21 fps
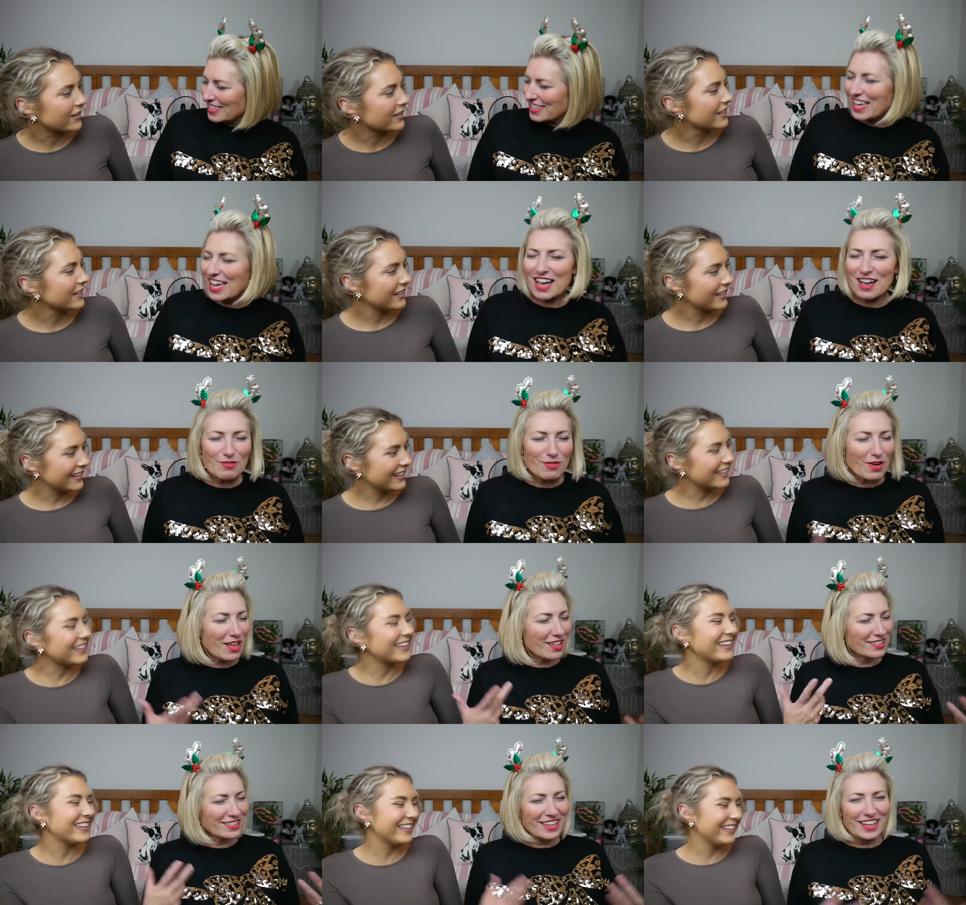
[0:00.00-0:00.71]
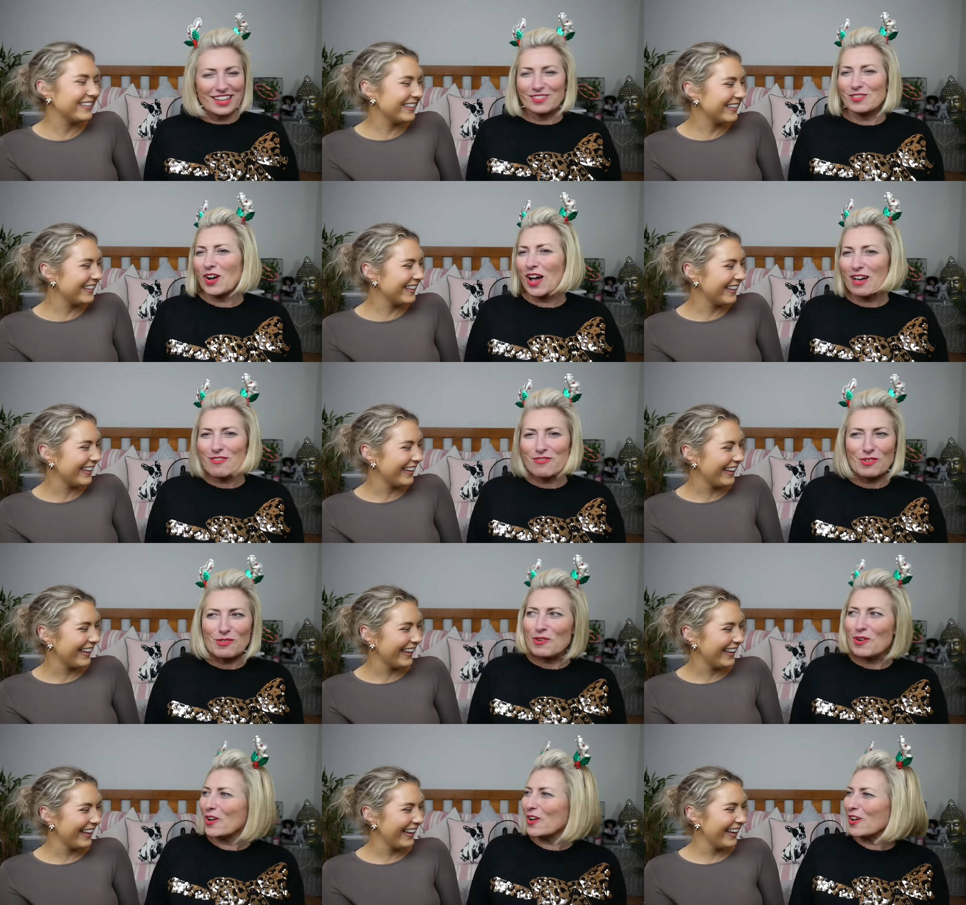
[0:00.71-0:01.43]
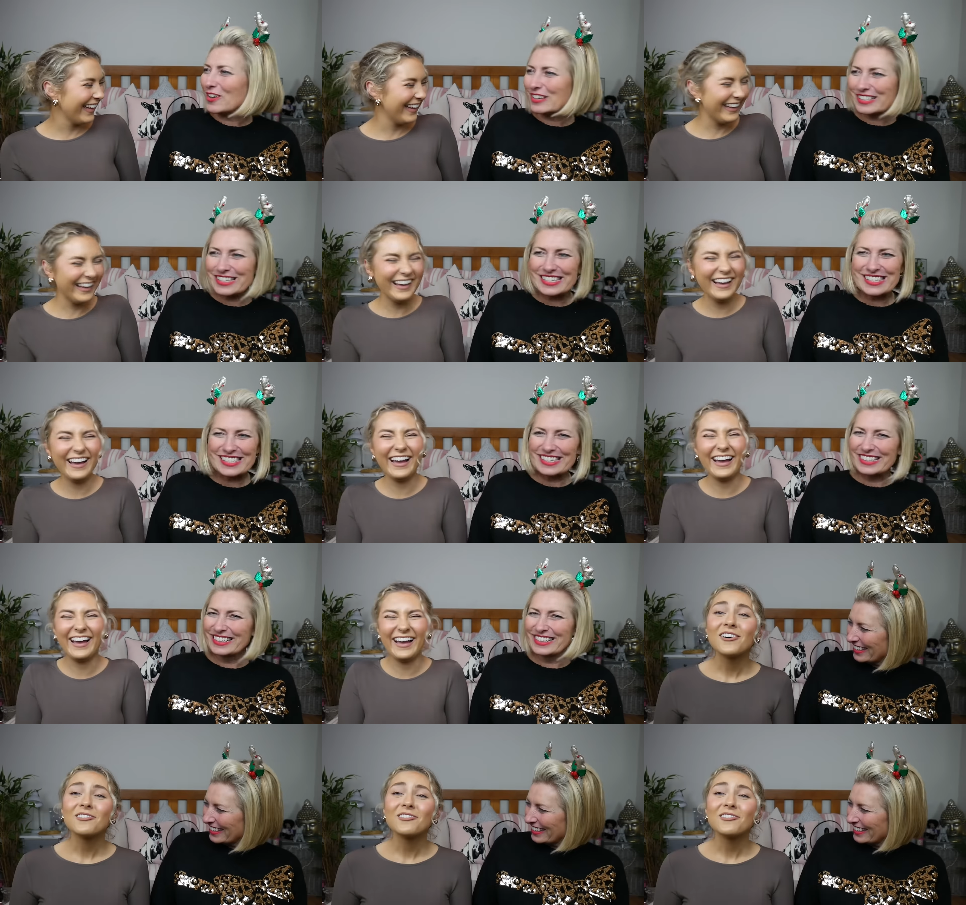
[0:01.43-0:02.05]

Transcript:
Speaker 1: Yeah, well, whatever works.